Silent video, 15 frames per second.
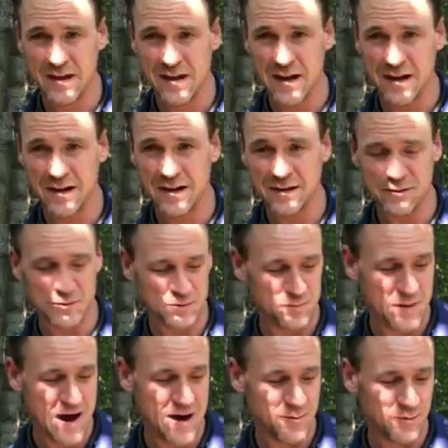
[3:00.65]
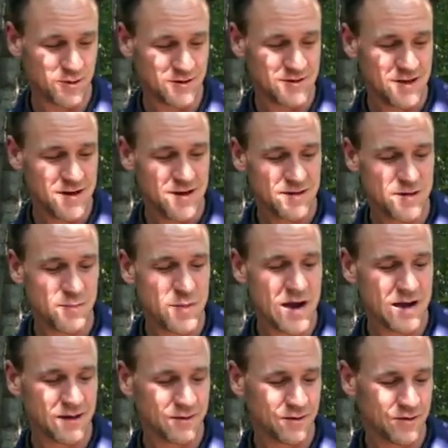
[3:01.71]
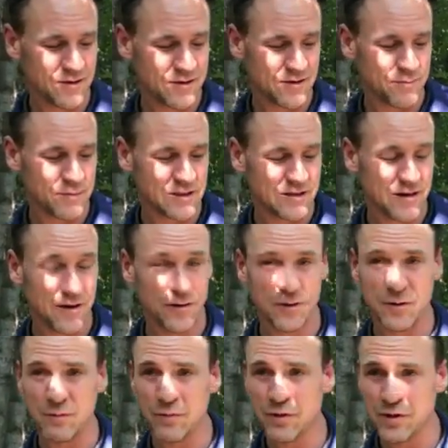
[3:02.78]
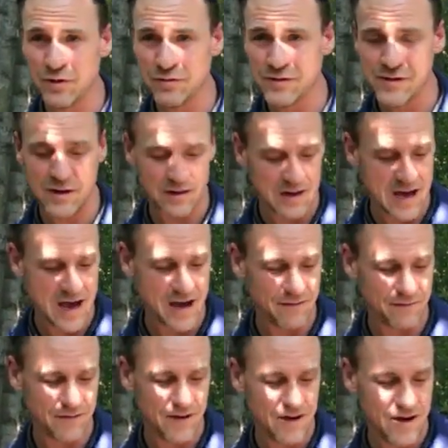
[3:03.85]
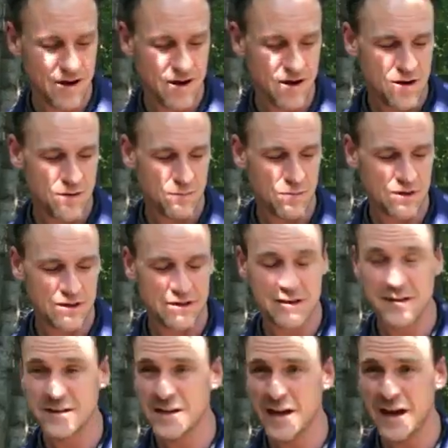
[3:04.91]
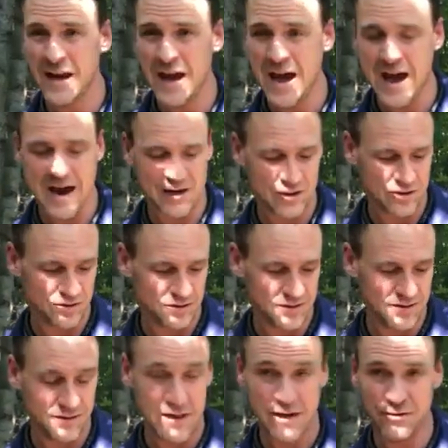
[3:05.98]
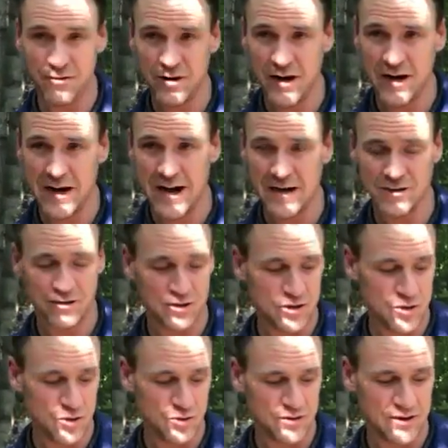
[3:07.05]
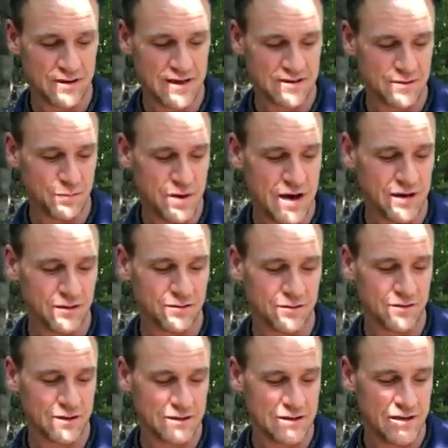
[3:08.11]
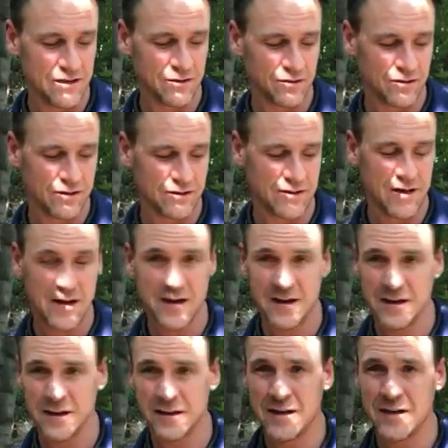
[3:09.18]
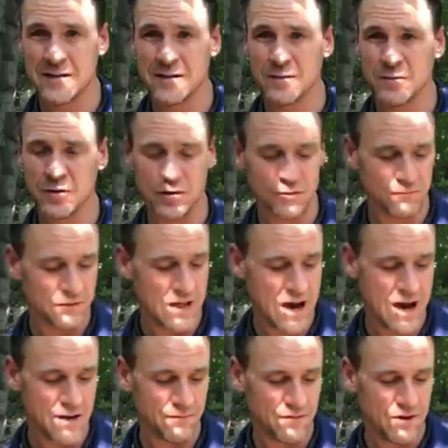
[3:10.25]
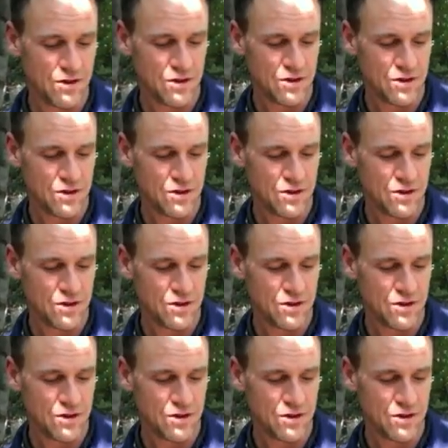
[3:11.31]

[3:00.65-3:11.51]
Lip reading: kind of got those backwards. The peddler is the material improves their life, but it does not actually, they do not actually use it. And that's a peddler, and a dealer is, it doesn't improve life,